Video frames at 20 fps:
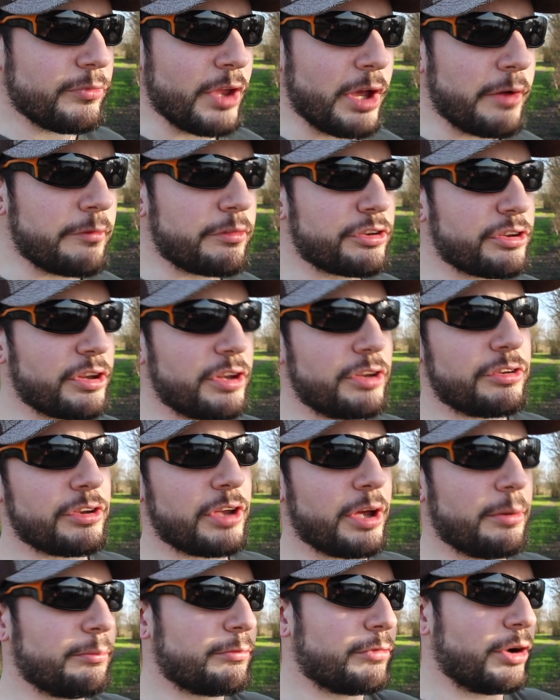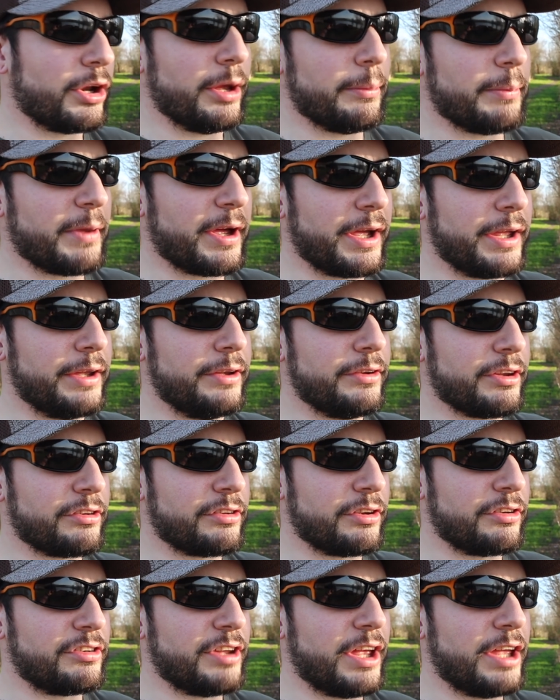I've decided to come right up that end,
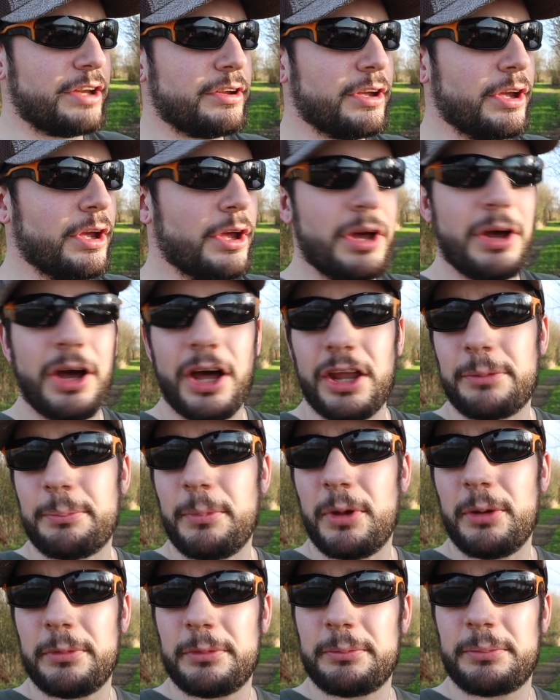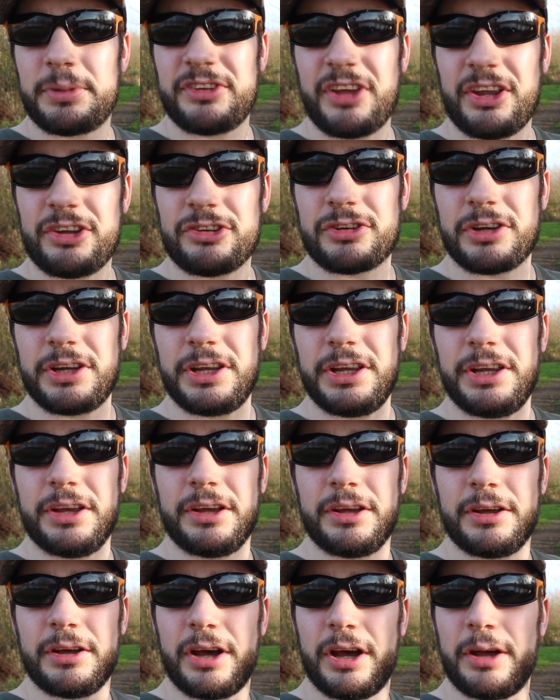as I said. At the moment, potentially
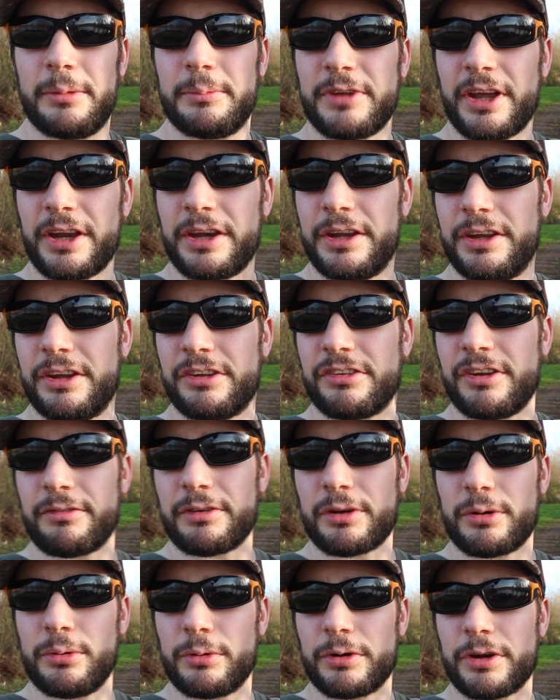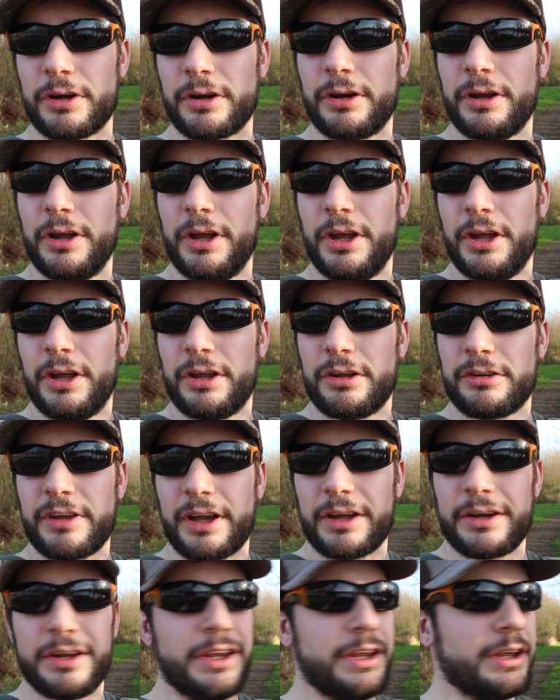down in this other corner,
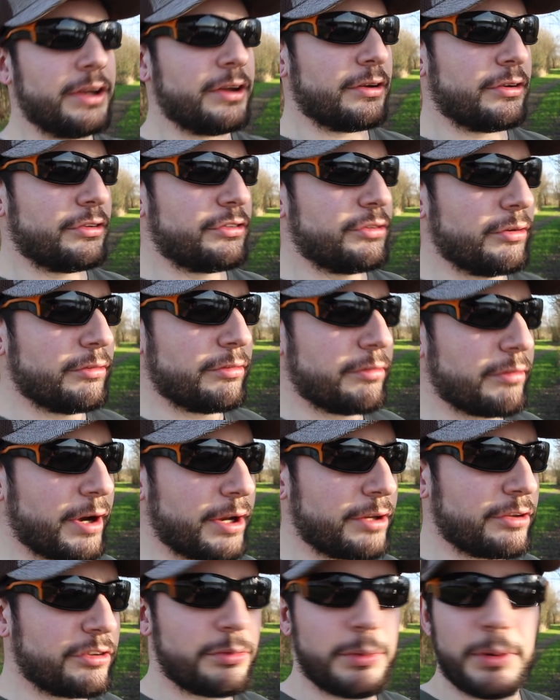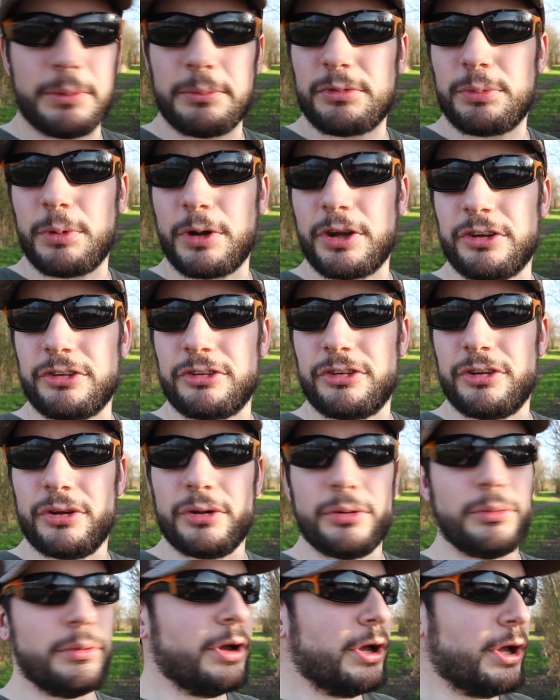down here, sort of around swims 1 and
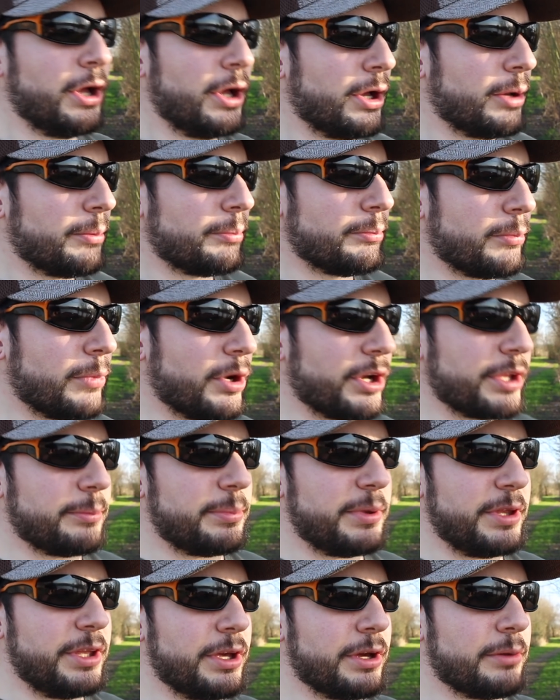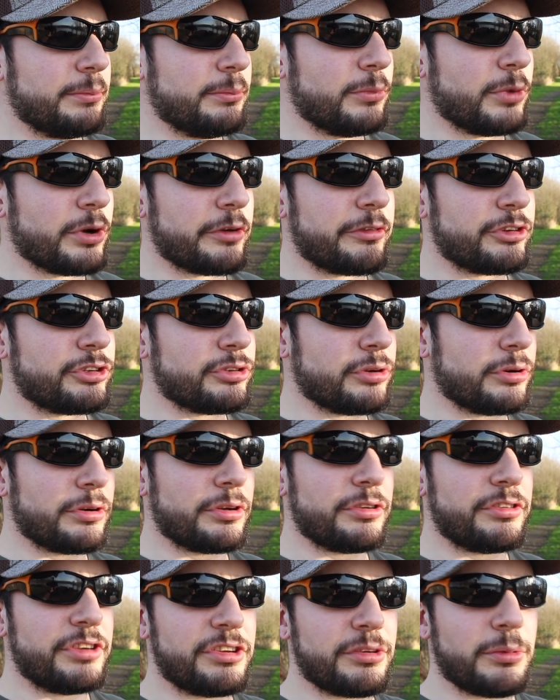2, might be worth a shot
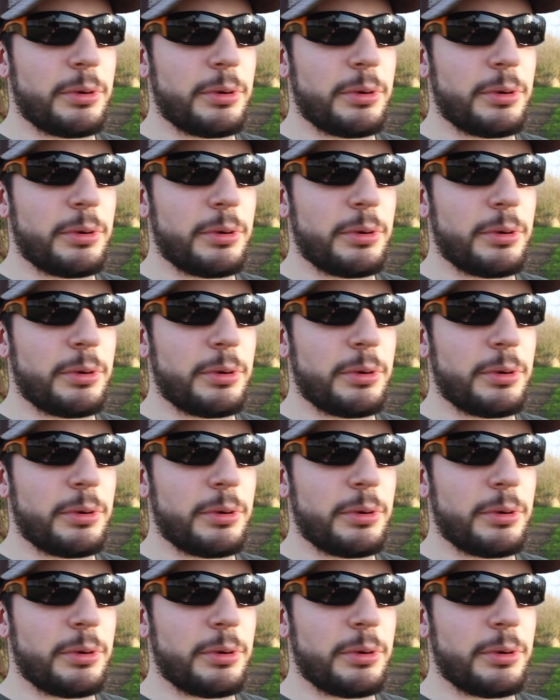because it's